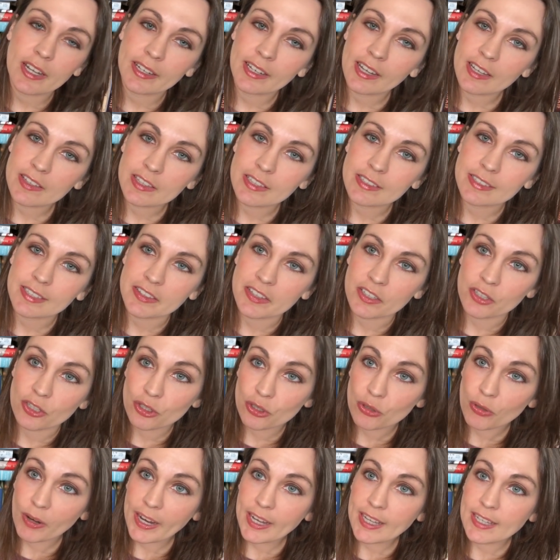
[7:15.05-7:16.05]
I got this at the
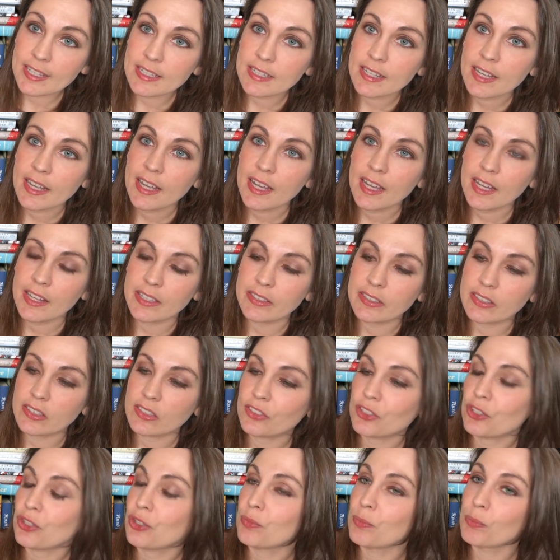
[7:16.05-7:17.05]
Strand. This
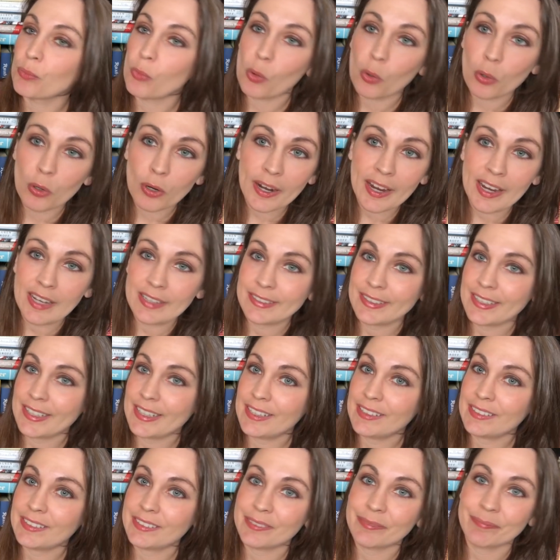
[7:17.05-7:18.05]
is just more
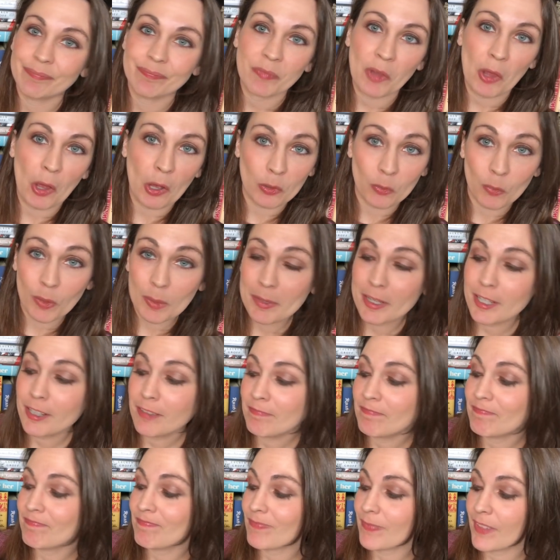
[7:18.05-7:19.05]
essays on
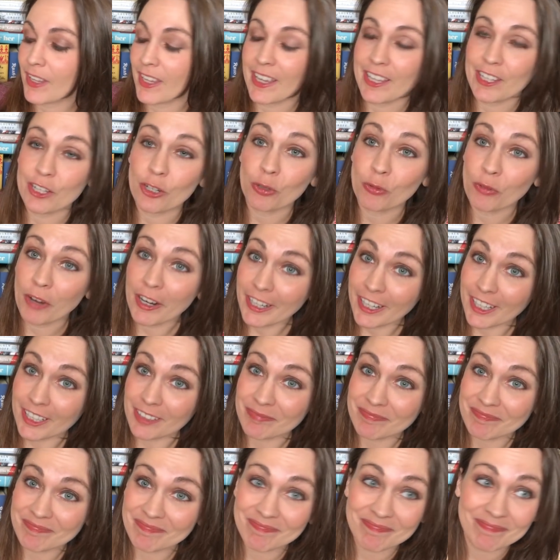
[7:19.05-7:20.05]
women and on
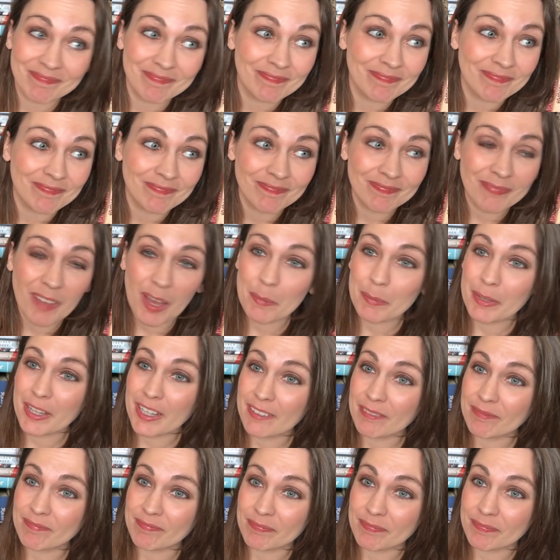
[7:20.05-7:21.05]
writing. I
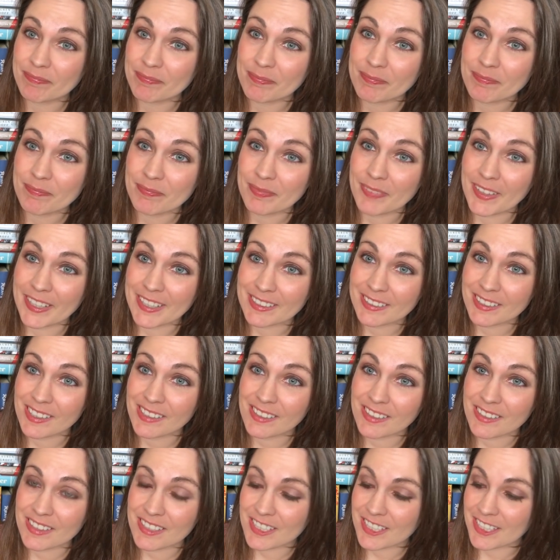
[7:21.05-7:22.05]
mean, like it
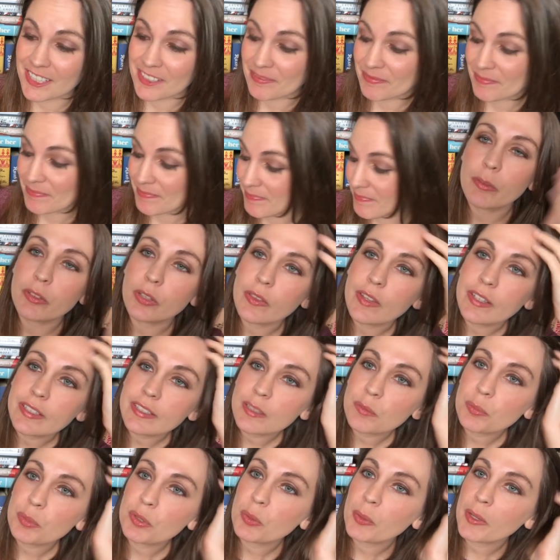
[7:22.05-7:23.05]
says on the tin. So this
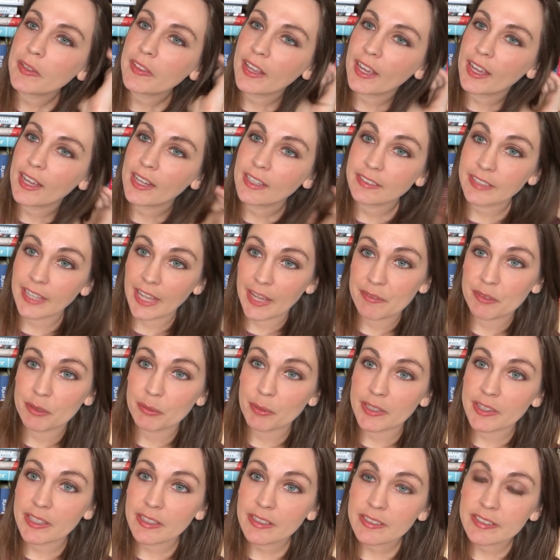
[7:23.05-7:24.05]
is Between the Acts. I haven't
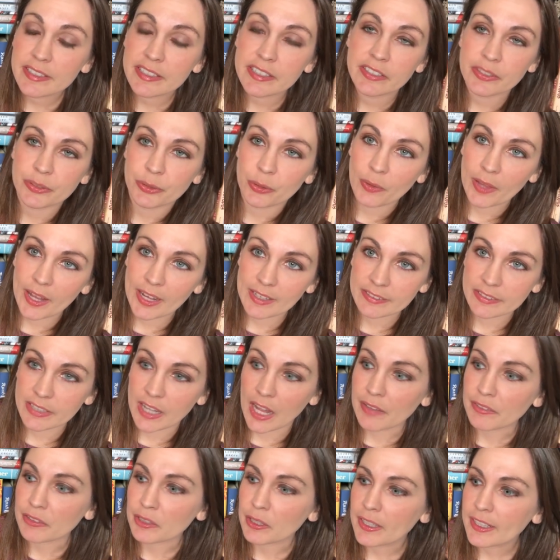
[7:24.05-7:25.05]
read this. This is her last
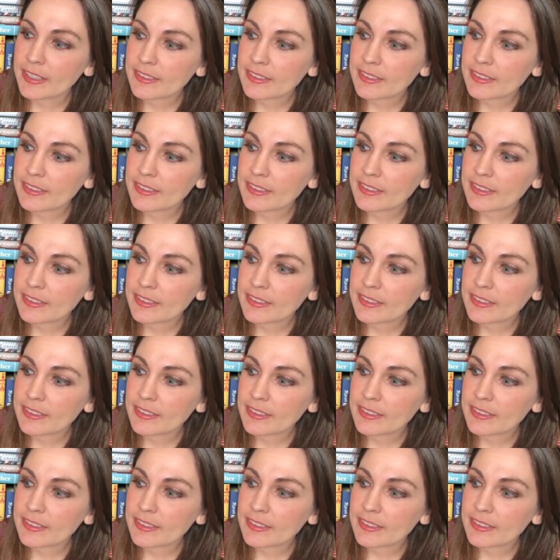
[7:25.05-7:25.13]
novel.